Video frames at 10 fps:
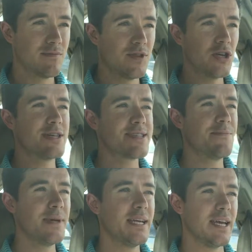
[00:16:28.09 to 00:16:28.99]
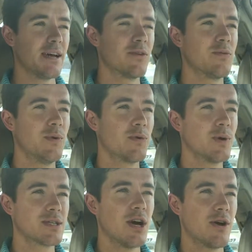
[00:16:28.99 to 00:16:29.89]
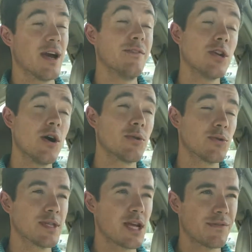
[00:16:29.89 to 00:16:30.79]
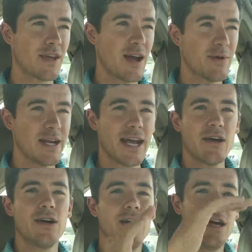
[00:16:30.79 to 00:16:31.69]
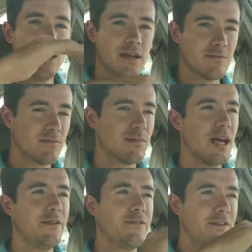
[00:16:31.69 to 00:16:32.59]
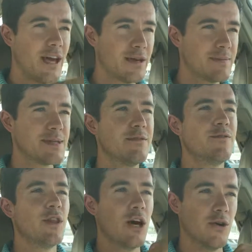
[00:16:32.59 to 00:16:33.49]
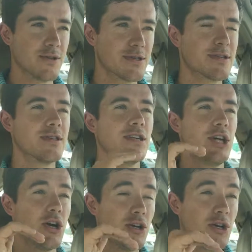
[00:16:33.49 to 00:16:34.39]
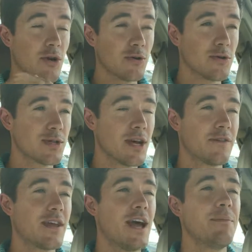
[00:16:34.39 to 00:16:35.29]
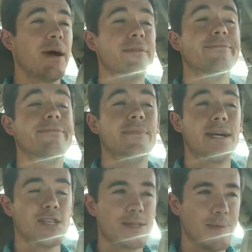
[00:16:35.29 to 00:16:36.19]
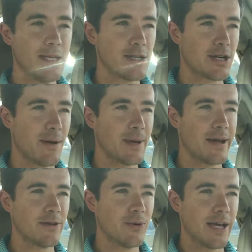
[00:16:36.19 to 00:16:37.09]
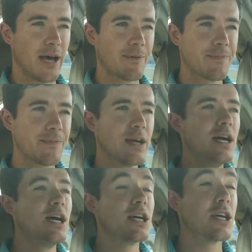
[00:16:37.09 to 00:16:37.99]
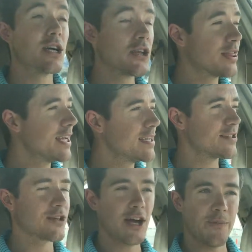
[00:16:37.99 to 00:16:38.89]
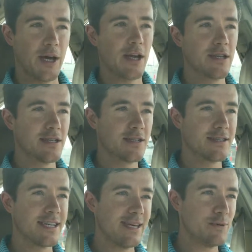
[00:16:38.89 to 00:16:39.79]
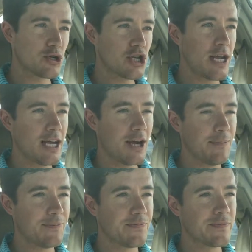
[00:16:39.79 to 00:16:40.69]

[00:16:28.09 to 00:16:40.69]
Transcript: there is some meaning with what's going on. If you're going through a tough time right now, life ebbs and flows. You're going through a tough time, but that just means you're coming on the way up. Good things are coming. Keep your chin up.